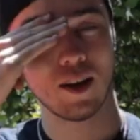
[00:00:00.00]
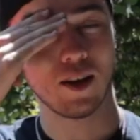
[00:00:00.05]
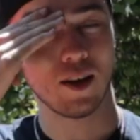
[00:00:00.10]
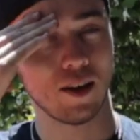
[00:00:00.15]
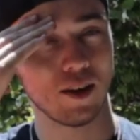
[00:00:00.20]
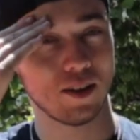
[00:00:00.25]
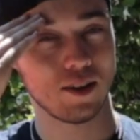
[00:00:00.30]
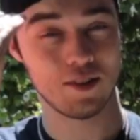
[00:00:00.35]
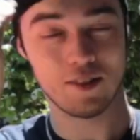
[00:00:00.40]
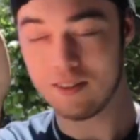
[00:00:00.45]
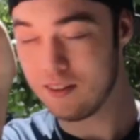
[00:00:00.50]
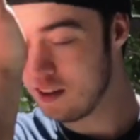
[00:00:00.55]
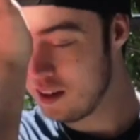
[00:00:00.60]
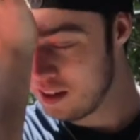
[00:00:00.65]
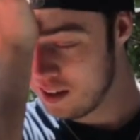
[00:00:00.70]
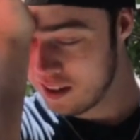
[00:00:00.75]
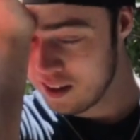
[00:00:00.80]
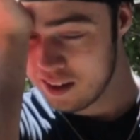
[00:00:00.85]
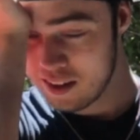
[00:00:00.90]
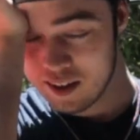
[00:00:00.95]
Oh,
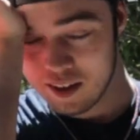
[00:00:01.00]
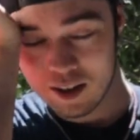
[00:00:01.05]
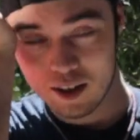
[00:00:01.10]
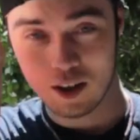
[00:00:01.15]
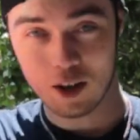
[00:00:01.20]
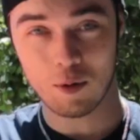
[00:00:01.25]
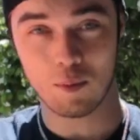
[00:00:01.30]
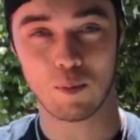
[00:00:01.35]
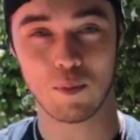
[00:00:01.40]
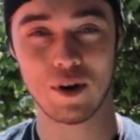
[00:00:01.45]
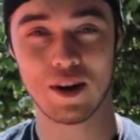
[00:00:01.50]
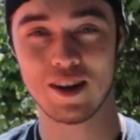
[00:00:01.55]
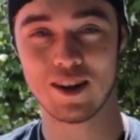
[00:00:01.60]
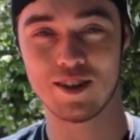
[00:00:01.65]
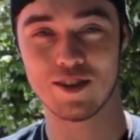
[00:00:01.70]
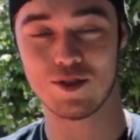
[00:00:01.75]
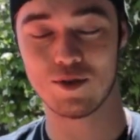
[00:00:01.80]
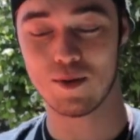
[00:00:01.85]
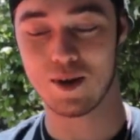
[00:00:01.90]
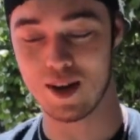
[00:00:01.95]
I'm breaking
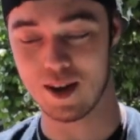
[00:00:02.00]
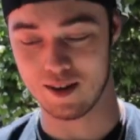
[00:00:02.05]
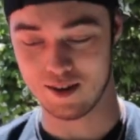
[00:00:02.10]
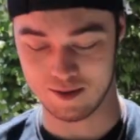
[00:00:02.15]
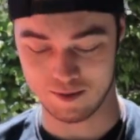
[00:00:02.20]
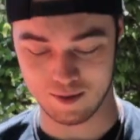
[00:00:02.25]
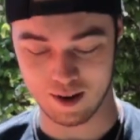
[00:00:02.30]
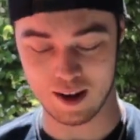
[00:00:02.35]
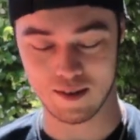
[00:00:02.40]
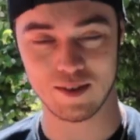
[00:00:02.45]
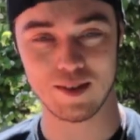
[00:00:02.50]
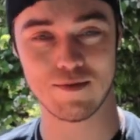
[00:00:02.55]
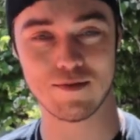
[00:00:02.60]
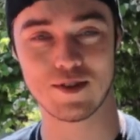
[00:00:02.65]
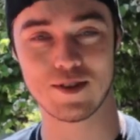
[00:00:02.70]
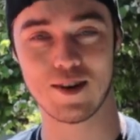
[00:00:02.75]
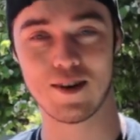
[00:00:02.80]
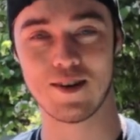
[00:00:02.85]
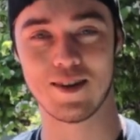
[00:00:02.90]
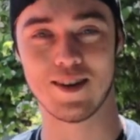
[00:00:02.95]
a sweat. We haven't even
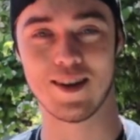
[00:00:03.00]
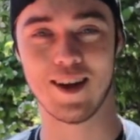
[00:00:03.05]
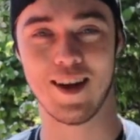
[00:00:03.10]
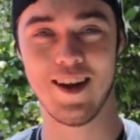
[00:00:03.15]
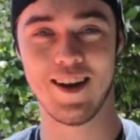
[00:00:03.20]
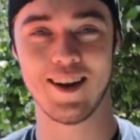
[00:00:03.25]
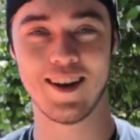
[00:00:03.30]
started yet.